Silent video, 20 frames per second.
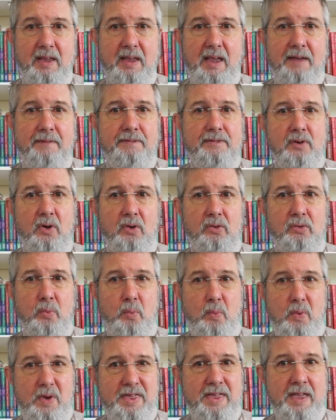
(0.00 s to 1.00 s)
if not
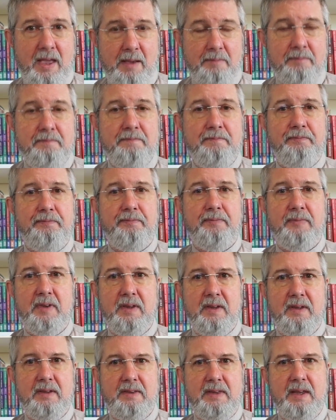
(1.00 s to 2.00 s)
with him,
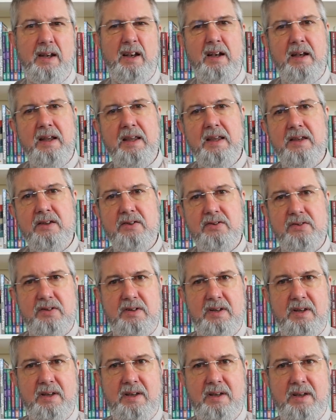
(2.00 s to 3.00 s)
then at
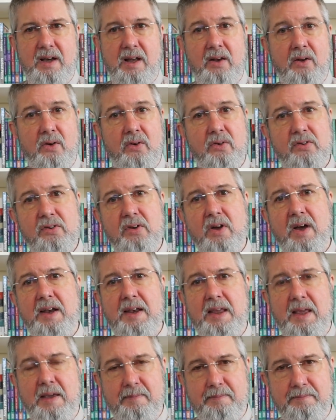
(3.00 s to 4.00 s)
least alongside
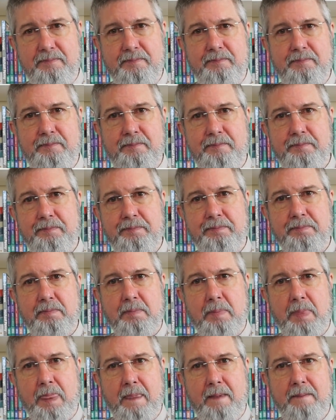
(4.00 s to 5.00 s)
him.
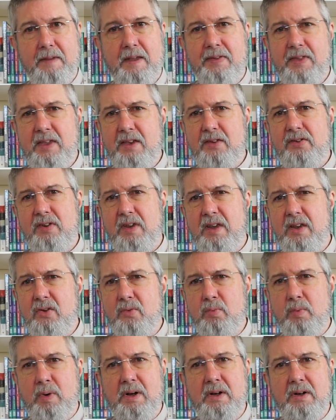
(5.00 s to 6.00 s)
This is
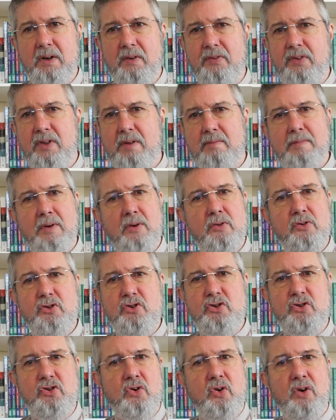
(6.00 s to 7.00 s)
one of the
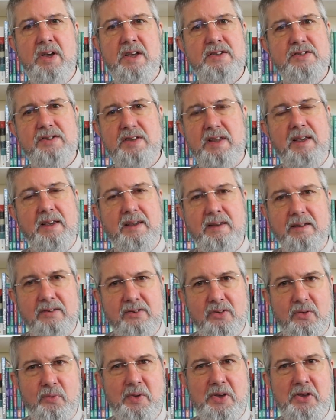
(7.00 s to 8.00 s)
most joyous things
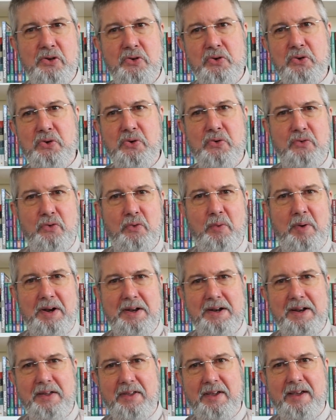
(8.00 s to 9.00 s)
that we can do for one
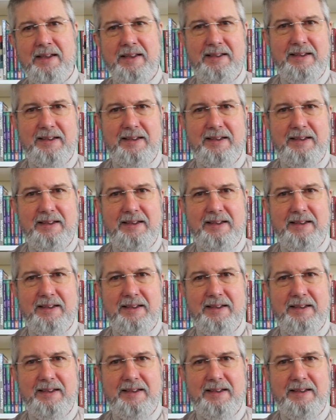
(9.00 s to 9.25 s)
another.